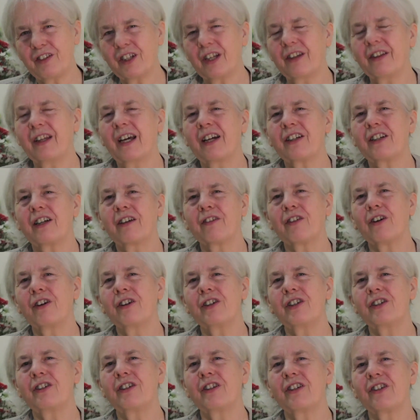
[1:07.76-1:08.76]
that. I've
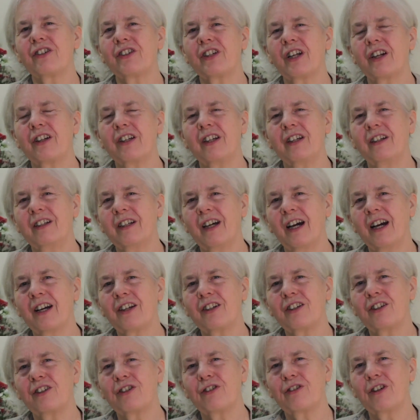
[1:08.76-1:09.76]
gone into the study at
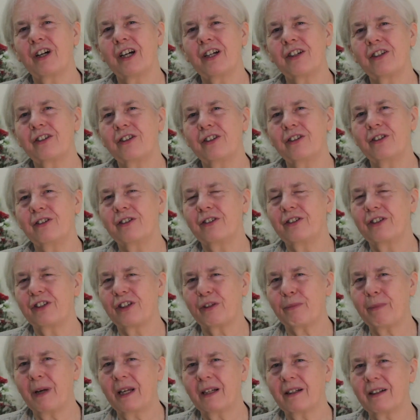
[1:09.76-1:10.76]
night and tried to
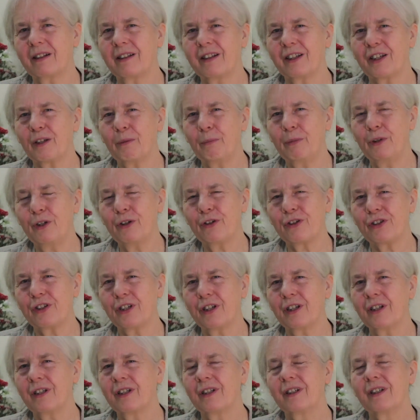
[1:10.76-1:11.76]
dismantle the
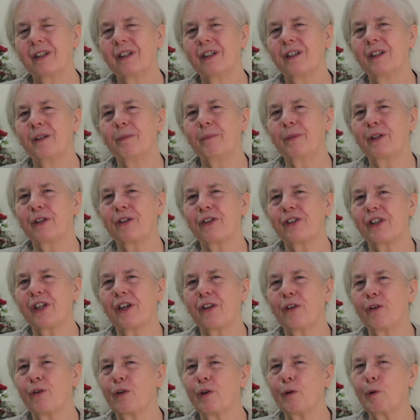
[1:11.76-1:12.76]
computer because I
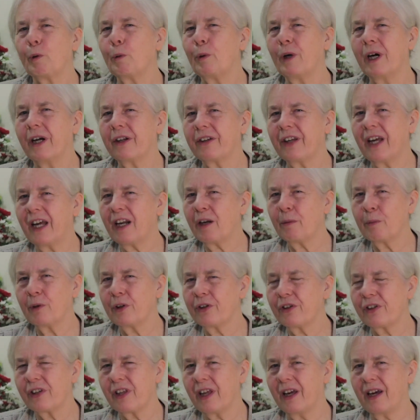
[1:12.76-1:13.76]
thought there were wild
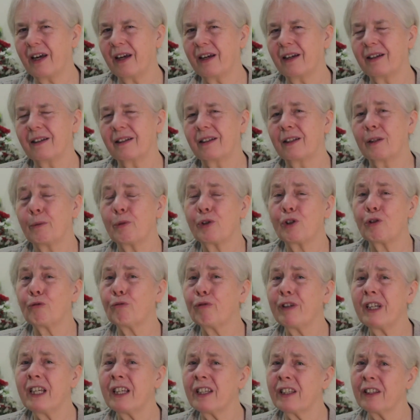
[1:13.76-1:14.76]
animals there. There was a
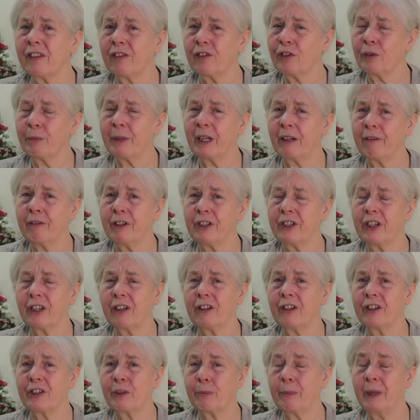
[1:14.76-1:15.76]
reason for my
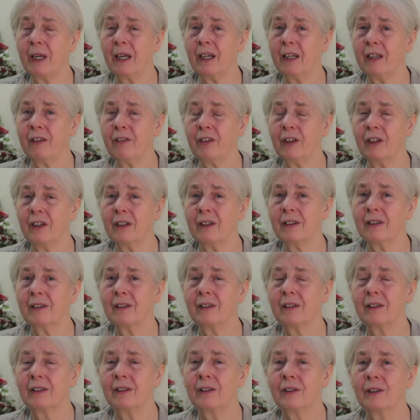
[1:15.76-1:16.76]
ridiculous behaviour.
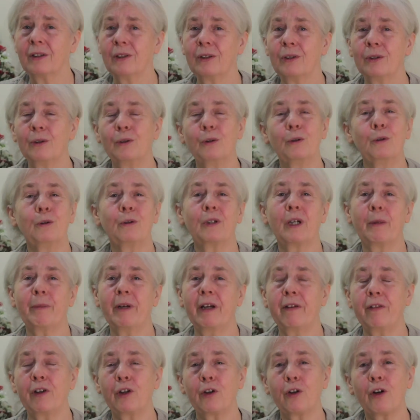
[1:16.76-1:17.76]
Or I'm
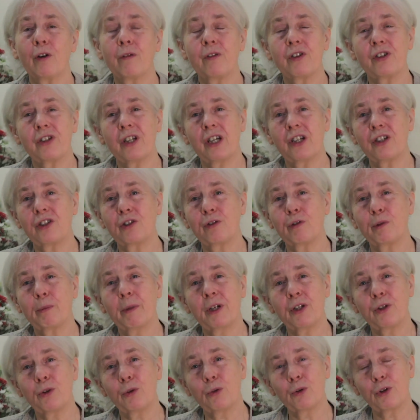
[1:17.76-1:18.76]
having a conversation with
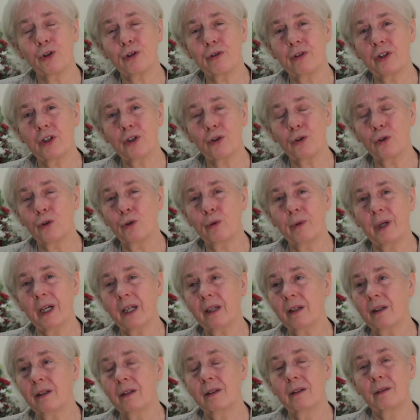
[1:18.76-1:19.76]
my daughter in the
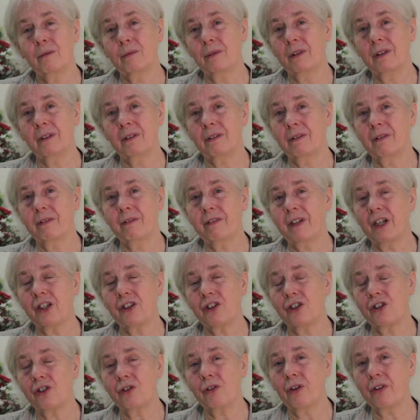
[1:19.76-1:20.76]
doorway. In fact,
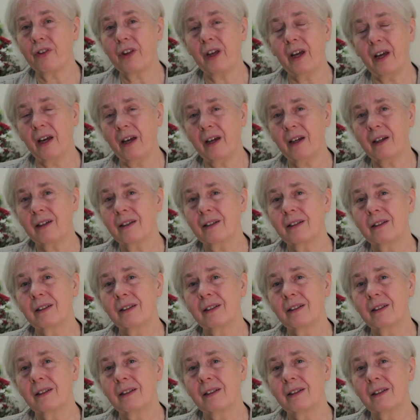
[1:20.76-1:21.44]
she's not there.